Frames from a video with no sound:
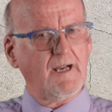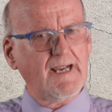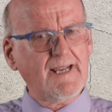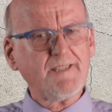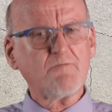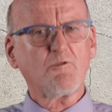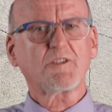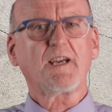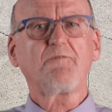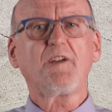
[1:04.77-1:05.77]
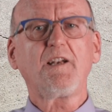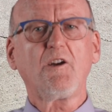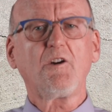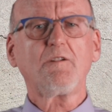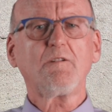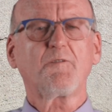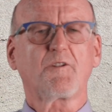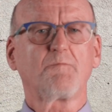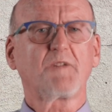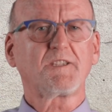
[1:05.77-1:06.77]
And what can we learn
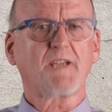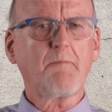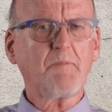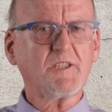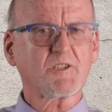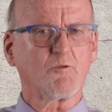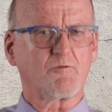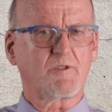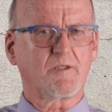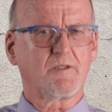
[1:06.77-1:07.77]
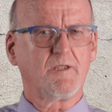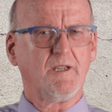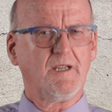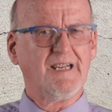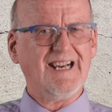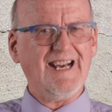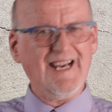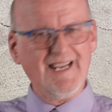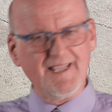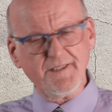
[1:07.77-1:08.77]
from this episode?
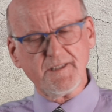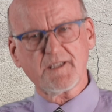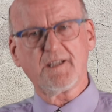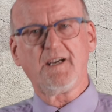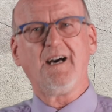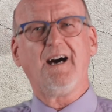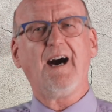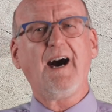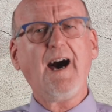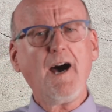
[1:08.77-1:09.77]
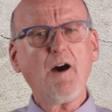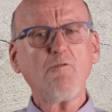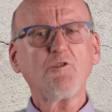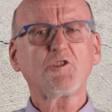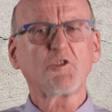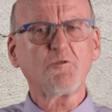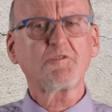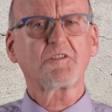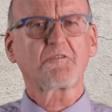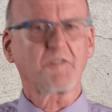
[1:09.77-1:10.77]
And how
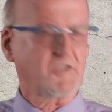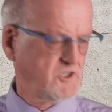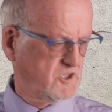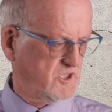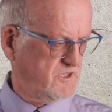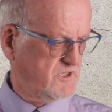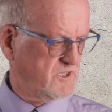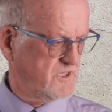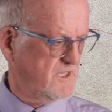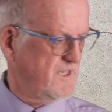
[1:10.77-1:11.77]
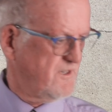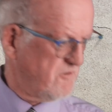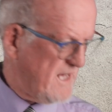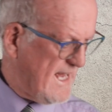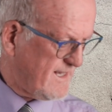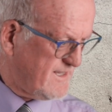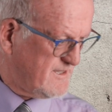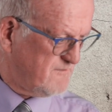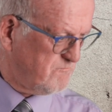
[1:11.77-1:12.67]
should Christians react?